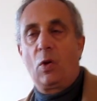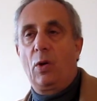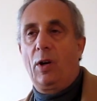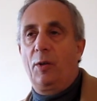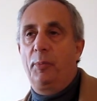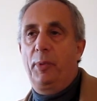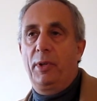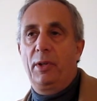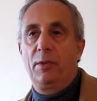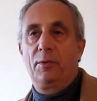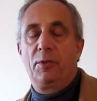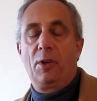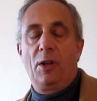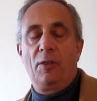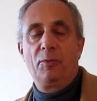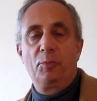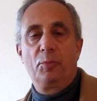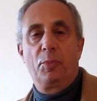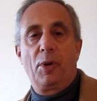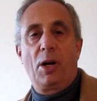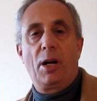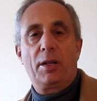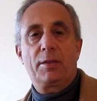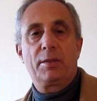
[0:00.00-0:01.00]
I've been involved
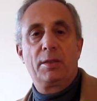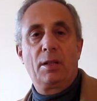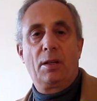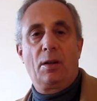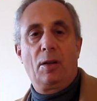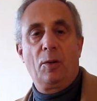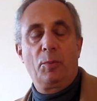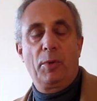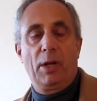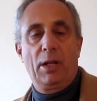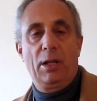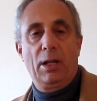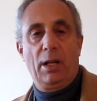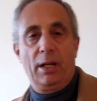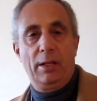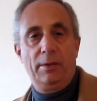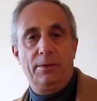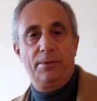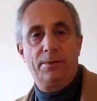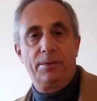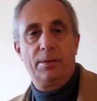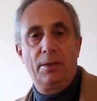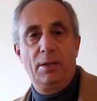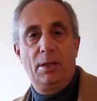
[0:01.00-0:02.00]
in boxing all my
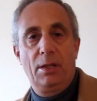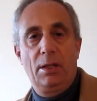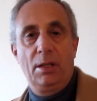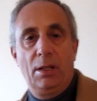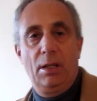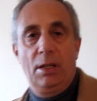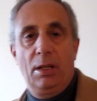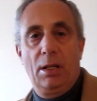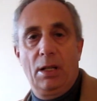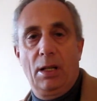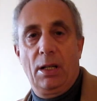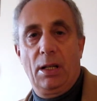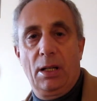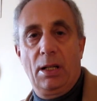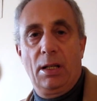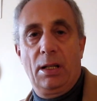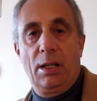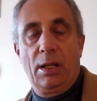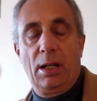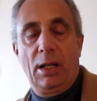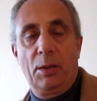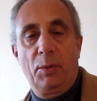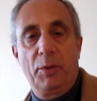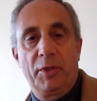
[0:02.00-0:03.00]
life.
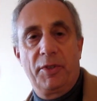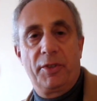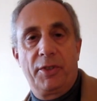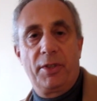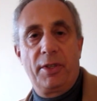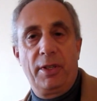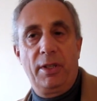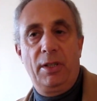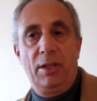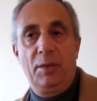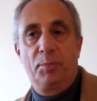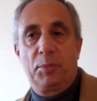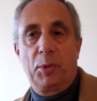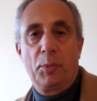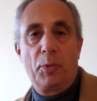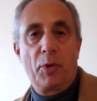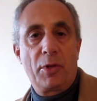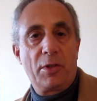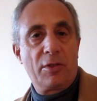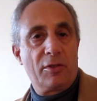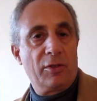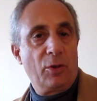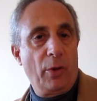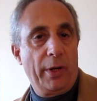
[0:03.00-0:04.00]
I was the
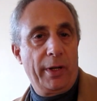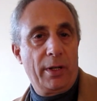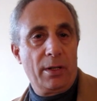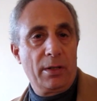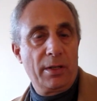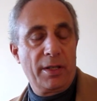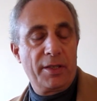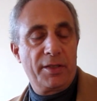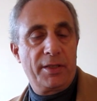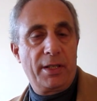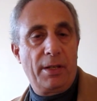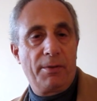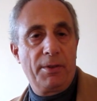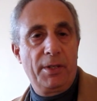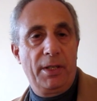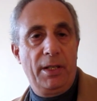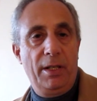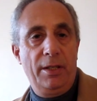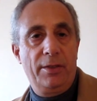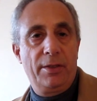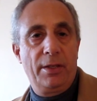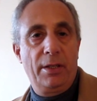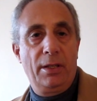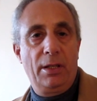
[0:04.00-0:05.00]
promoter's lawyer in the
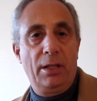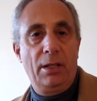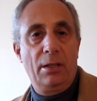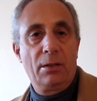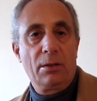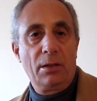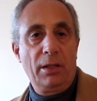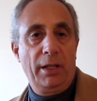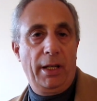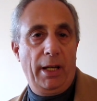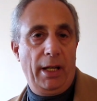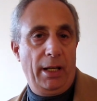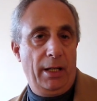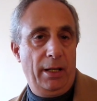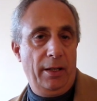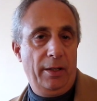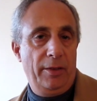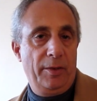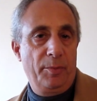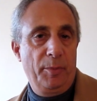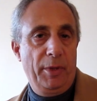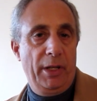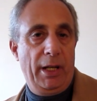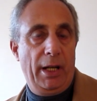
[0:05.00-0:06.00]
70s. In the early
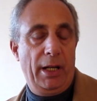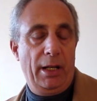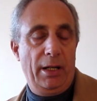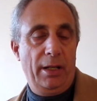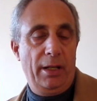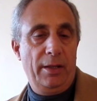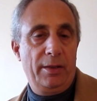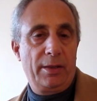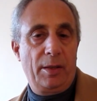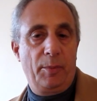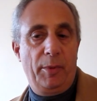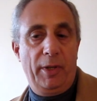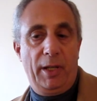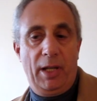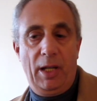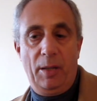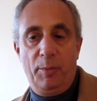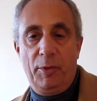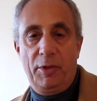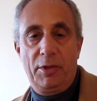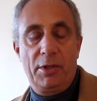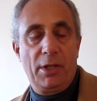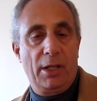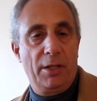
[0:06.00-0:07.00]
80s, mid-80s, I
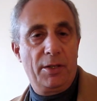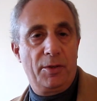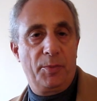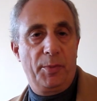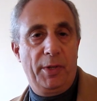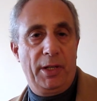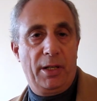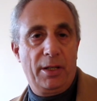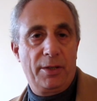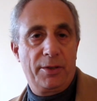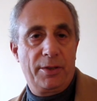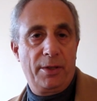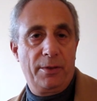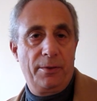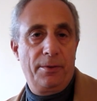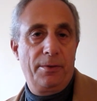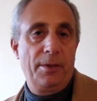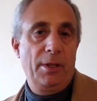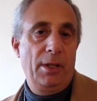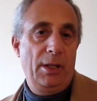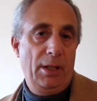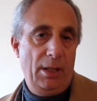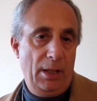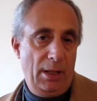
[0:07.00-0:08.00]
became a judge because of
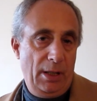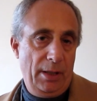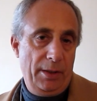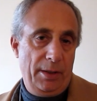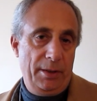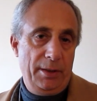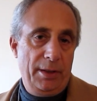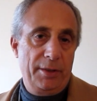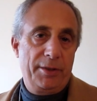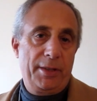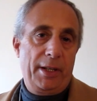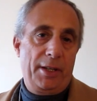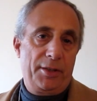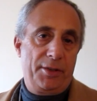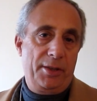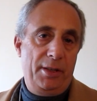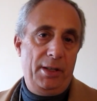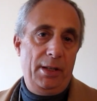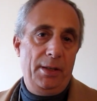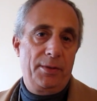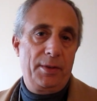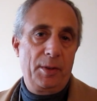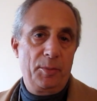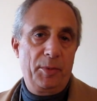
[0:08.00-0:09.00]
the
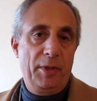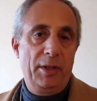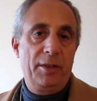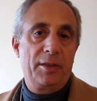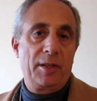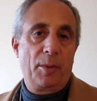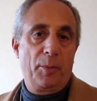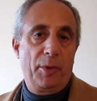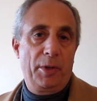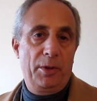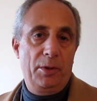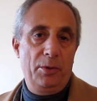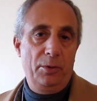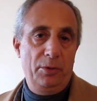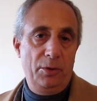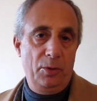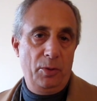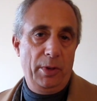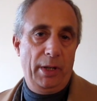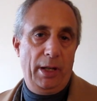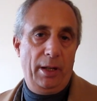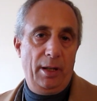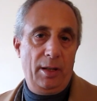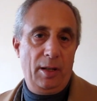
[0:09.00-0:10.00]
necessity of simply someone who
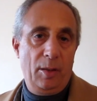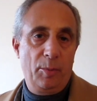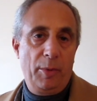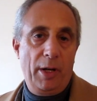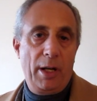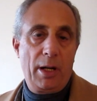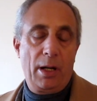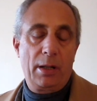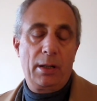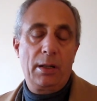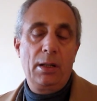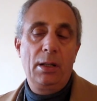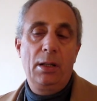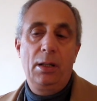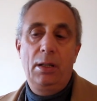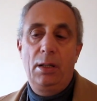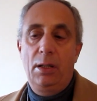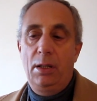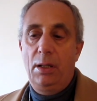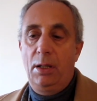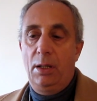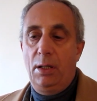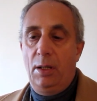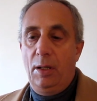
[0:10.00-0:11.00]
knew anything about it.
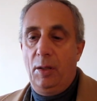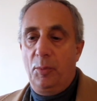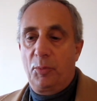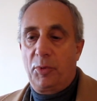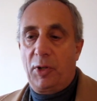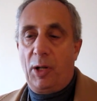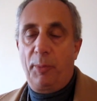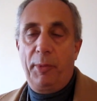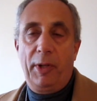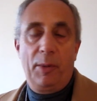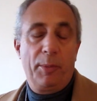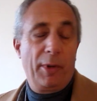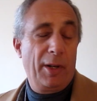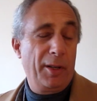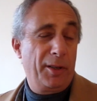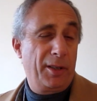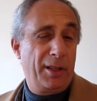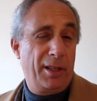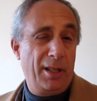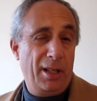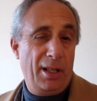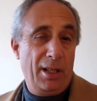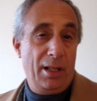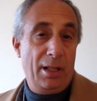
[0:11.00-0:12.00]
Probably
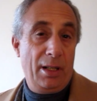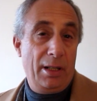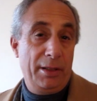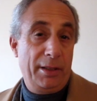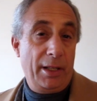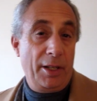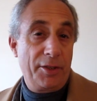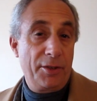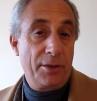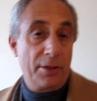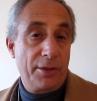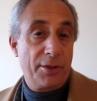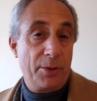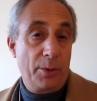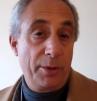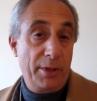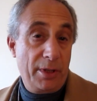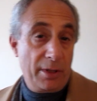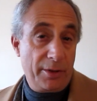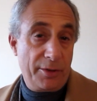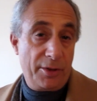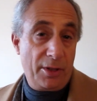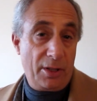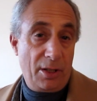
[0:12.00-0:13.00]
about a dozen or so
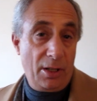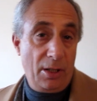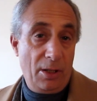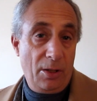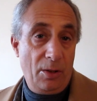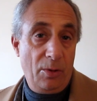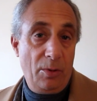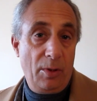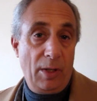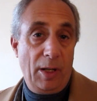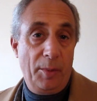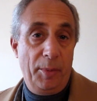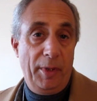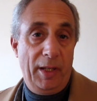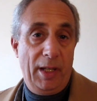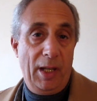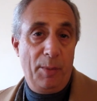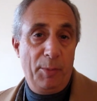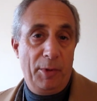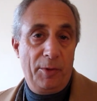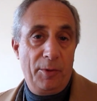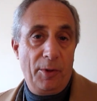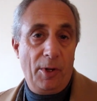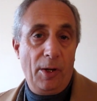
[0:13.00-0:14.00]
years ago, I
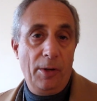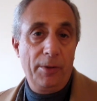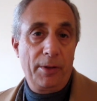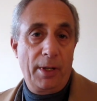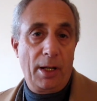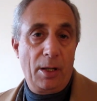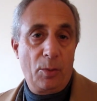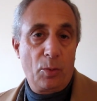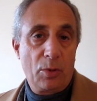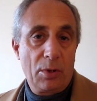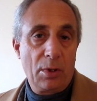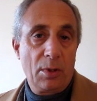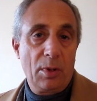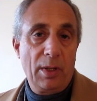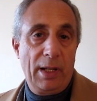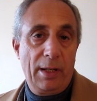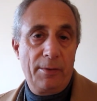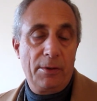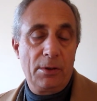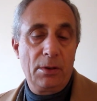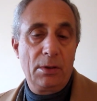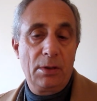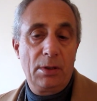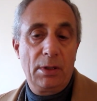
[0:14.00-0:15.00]
became involved at a world
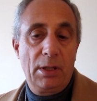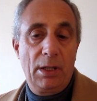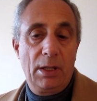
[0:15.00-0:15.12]
level,